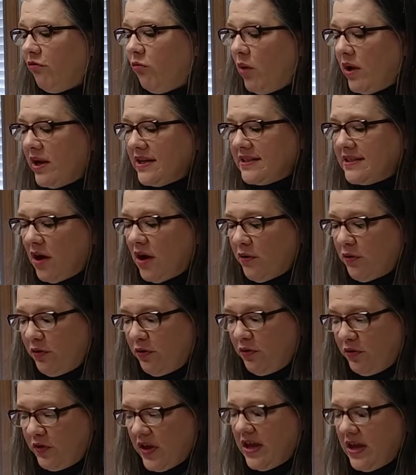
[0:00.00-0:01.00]
What is our
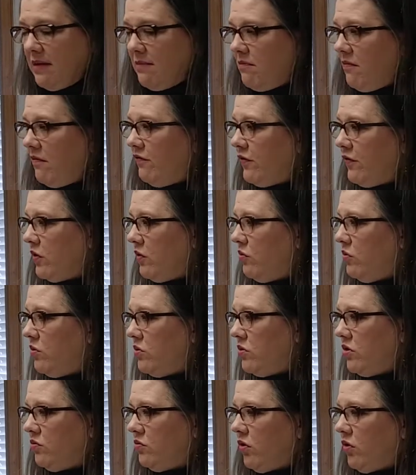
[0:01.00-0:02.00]
theme for the
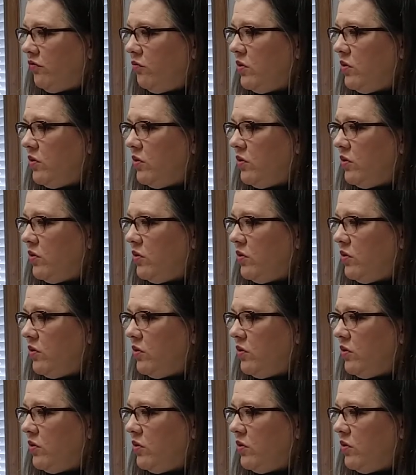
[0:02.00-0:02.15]
Wounded Wolf?